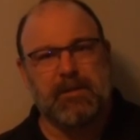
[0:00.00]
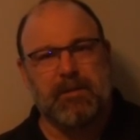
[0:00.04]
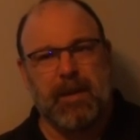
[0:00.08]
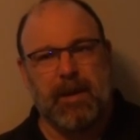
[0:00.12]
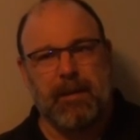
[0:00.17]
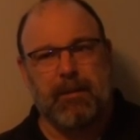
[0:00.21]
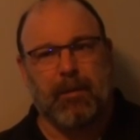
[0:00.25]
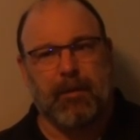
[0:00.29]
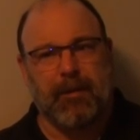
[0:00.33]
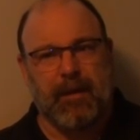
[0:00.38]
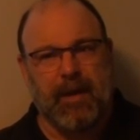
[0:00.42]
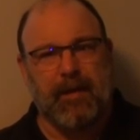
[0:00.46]

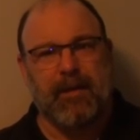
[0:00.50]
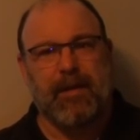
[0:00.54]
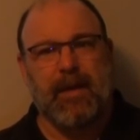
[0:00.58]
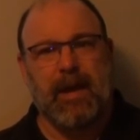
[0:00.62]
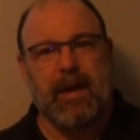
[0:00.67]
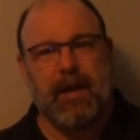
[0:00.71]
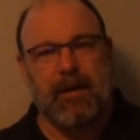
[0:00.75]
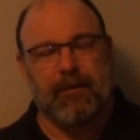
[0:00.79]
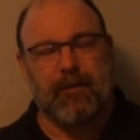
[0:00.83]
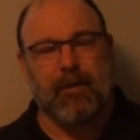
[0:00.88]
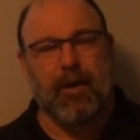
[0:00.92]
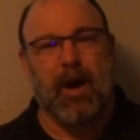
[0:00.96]
people that they
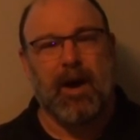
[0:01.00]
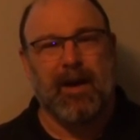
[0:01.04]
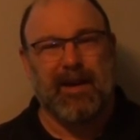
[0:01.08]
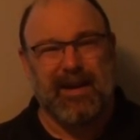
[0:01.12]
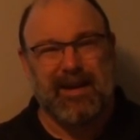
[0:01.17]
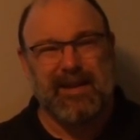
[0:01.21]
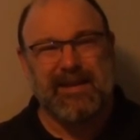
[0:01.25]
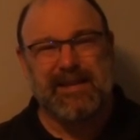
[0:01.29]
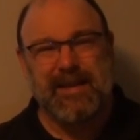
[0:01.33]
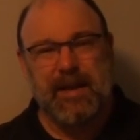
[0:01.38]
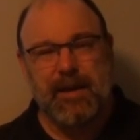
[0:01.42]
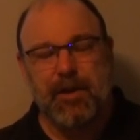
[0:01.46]
have got
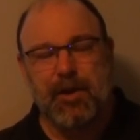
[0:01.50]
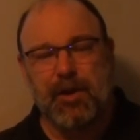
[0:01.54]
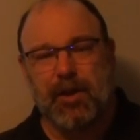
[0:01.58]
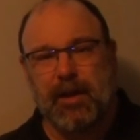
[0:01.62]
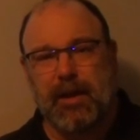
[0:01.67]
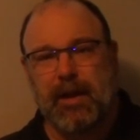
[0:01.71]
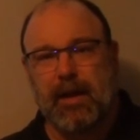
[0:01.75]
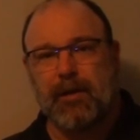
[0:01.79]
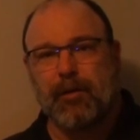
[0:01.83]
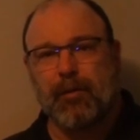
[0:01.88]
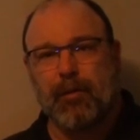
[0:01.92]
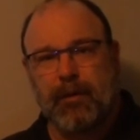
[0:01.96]

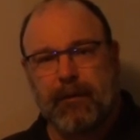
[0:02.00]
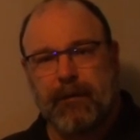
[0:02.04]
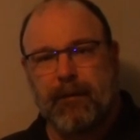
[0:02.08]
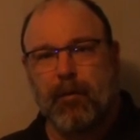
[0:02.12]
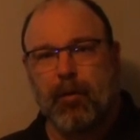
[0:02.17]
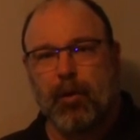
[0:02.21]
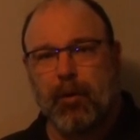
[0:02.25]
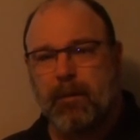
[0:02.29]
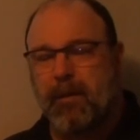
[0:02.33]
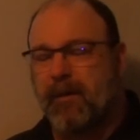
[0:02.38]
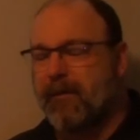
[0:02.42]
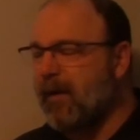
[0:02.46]
essentially under a
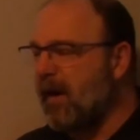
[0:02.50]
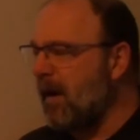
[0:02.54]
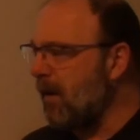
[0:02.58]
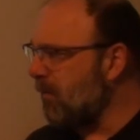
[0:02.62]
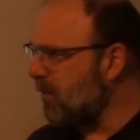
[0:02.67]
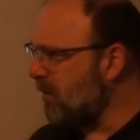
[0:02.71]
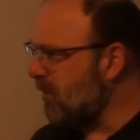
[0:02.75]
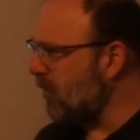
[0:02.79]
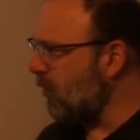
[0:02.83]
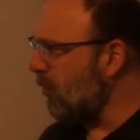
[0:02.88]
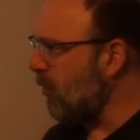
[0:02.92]
form of house